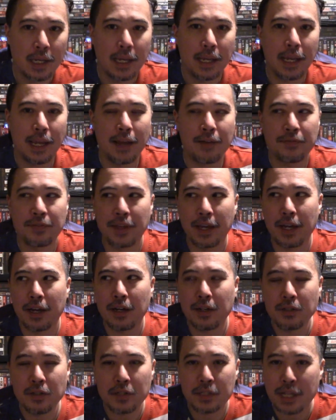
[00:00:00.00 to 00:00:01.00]
if they
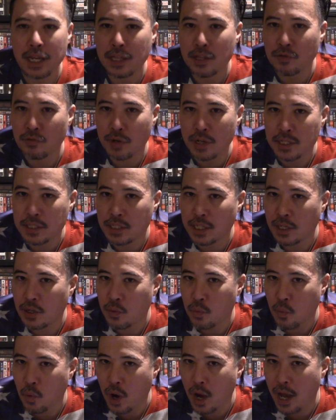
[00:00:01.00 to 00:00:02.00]
understand the
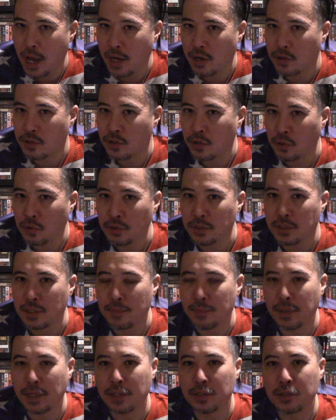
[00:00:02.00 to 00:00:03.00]
reasoning why, or told
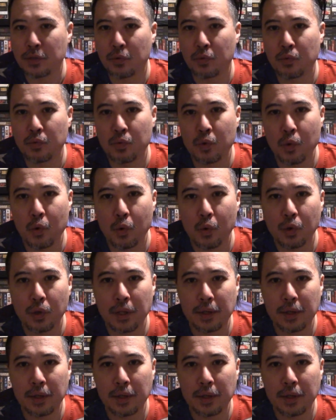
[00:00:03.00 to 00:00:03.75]
something is a rule,